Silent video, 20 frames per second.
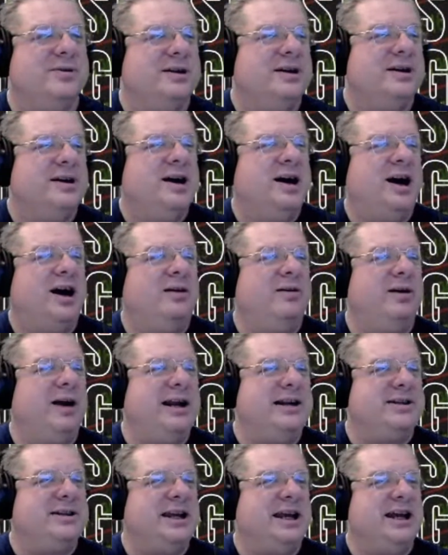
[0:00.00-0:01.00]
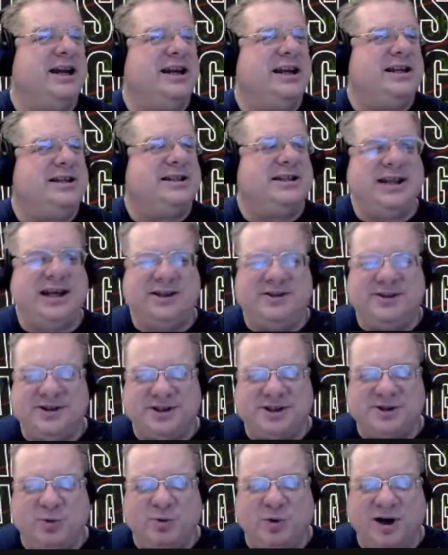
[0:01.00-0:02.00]
all right, NET. This
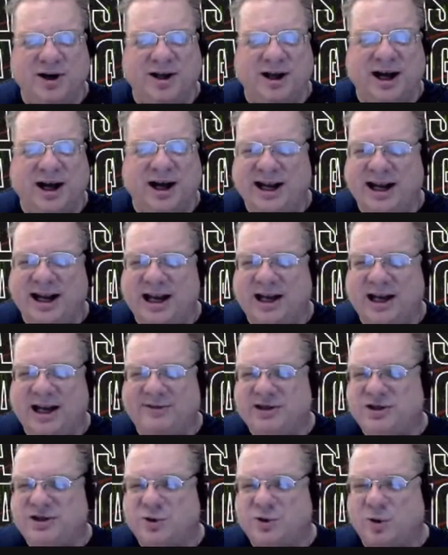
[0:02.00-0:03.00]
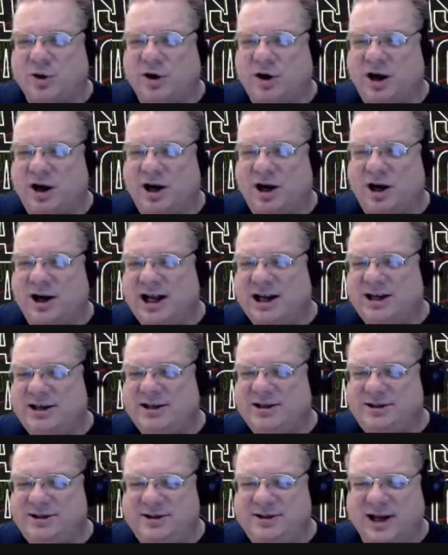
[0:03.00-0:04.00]
is one I have a short on, and
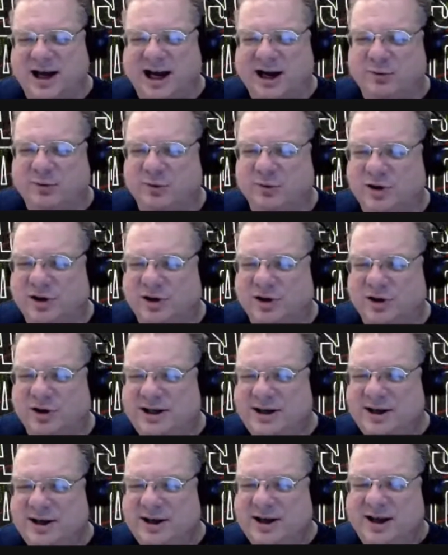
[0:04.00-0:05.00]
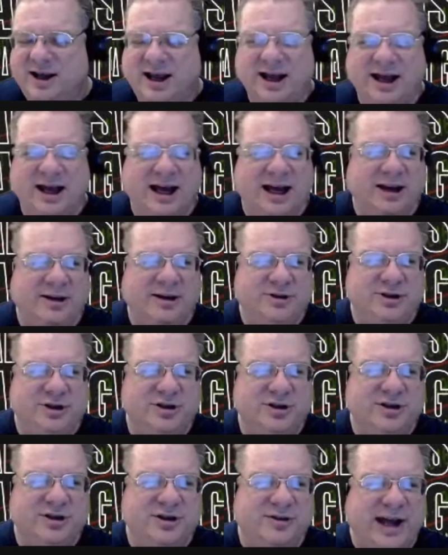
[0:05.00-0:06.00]
I really shouldn't
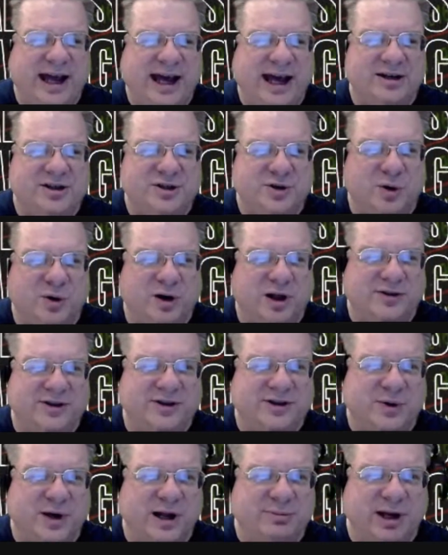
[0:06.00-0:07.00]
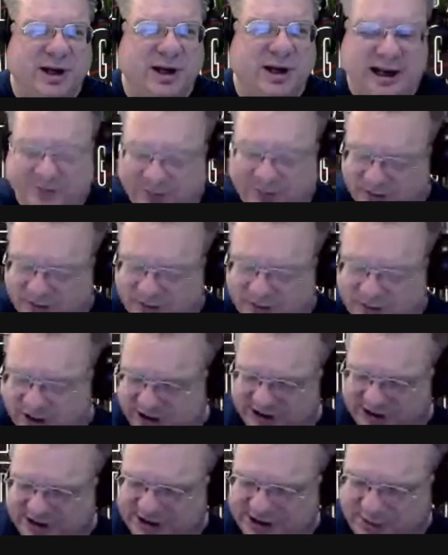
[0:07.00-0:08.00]
have had a short on this one. I'm going to have to
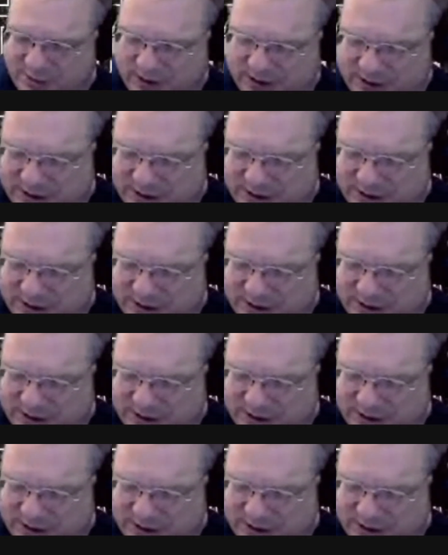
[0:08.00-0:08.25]
adjust this one